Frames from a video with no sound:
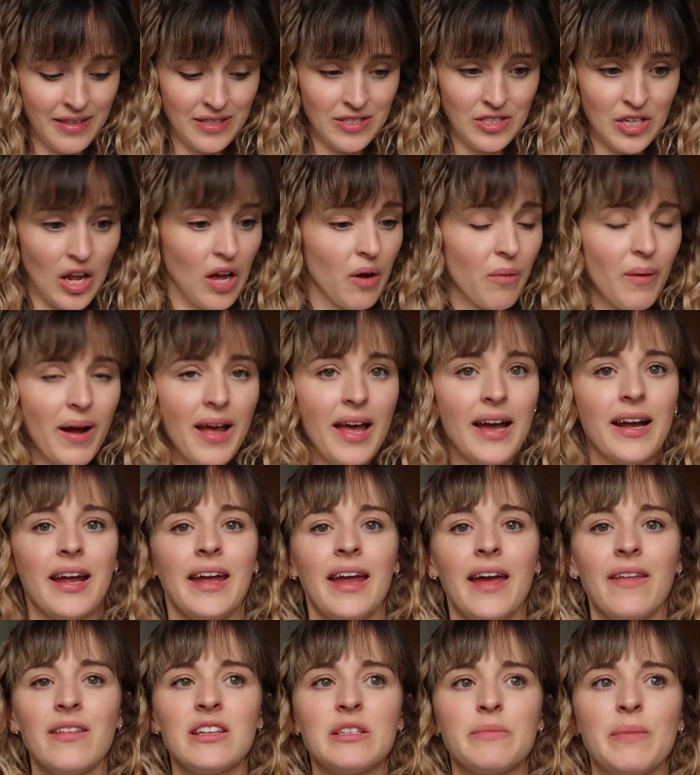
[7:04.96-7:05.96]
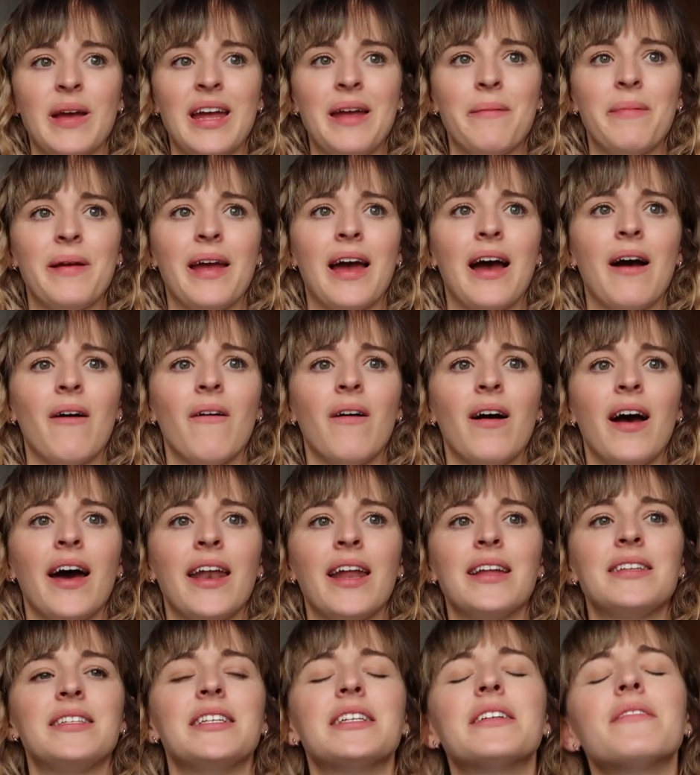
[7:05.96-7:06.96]
there's no way I could get this baby out.
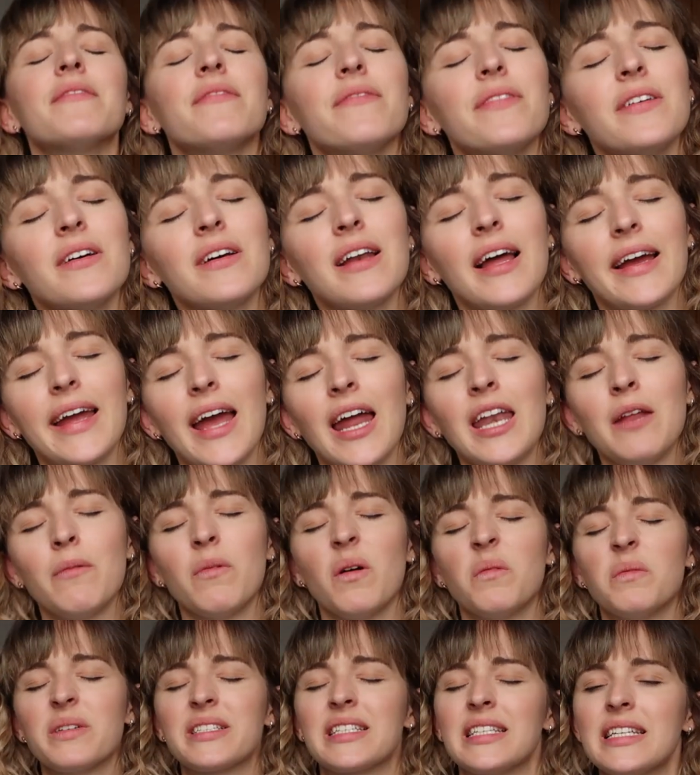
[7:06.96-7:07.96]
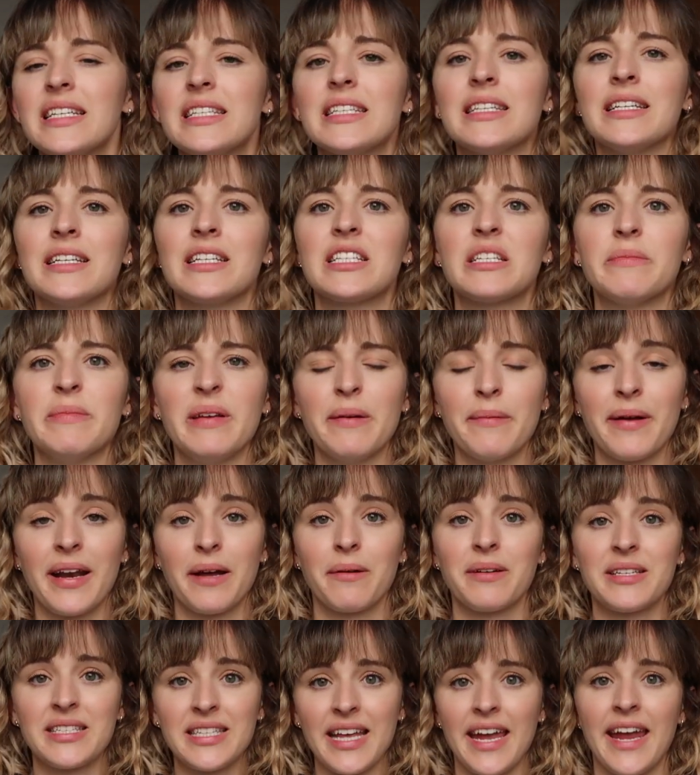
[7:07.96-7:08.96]
And I didn't feel like anyone was listening to me when
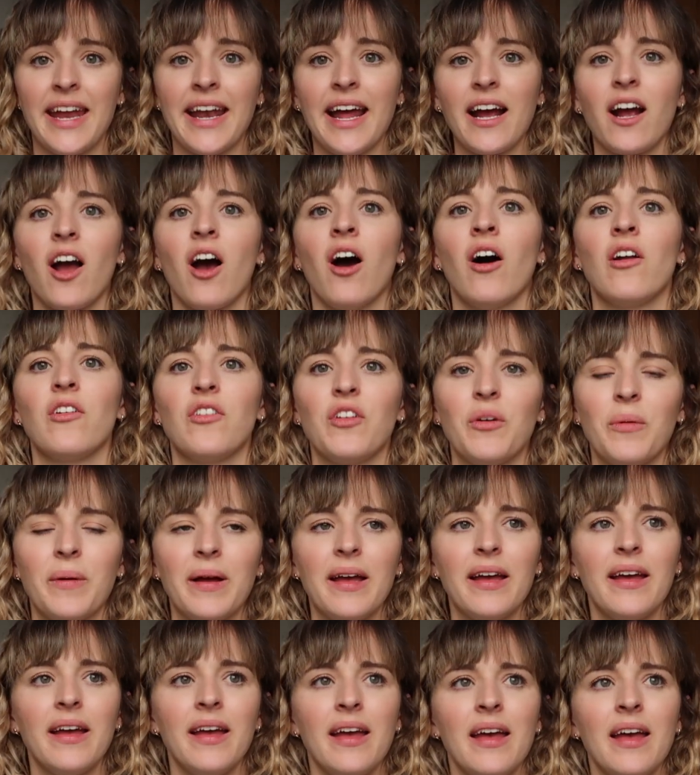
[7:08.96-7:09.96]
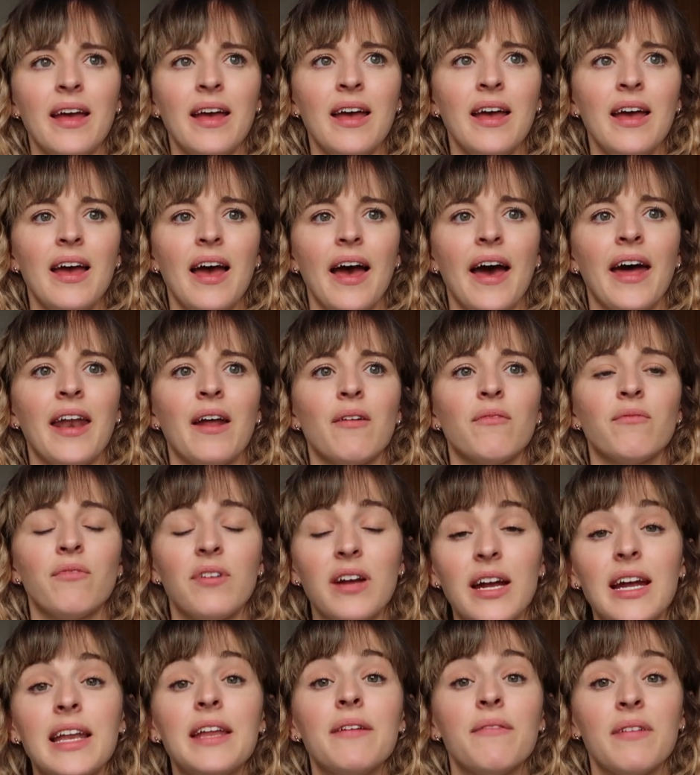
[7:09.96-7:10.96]
I was saying I can't do it, and I
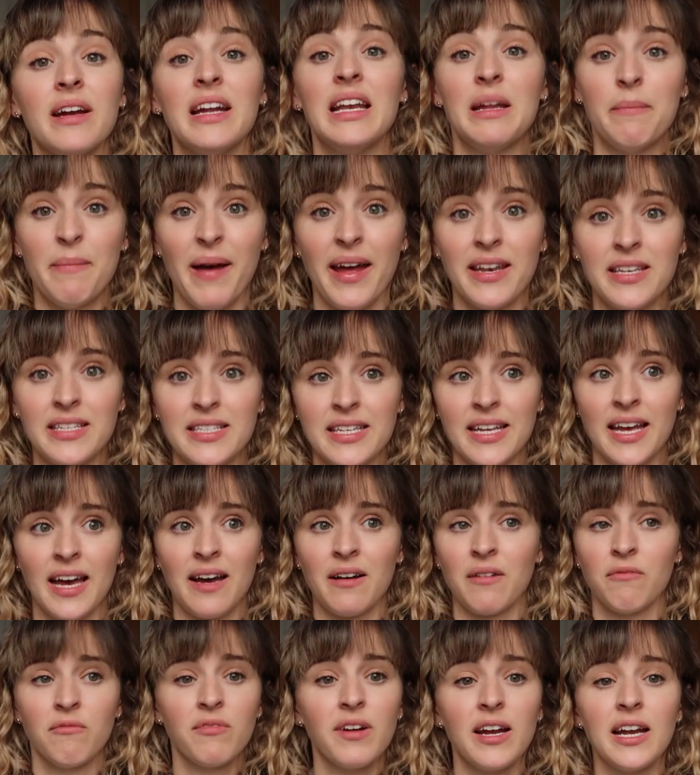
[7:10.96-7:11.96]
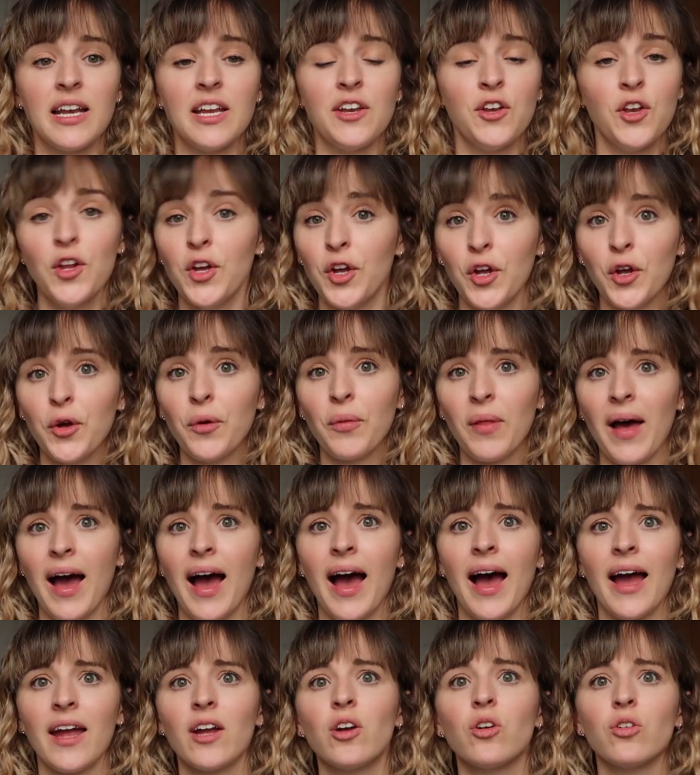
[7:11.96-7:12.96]
really meant it. I really knew that
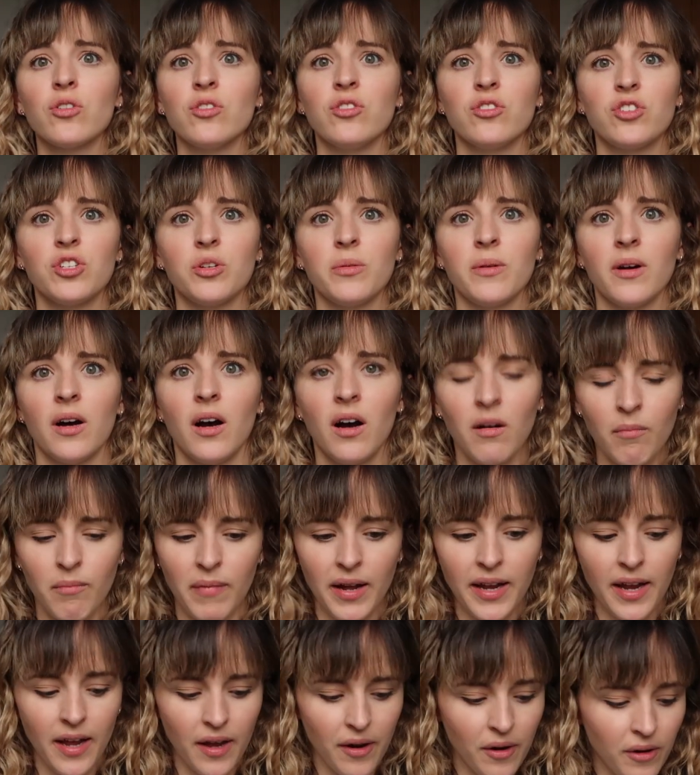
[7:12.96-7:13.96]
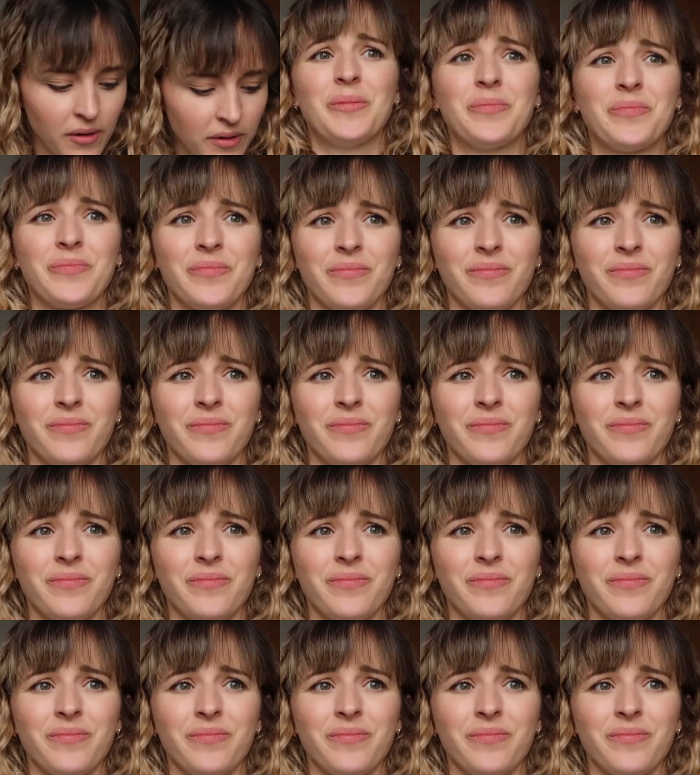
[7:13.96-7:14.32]
I couldn't do it on my own.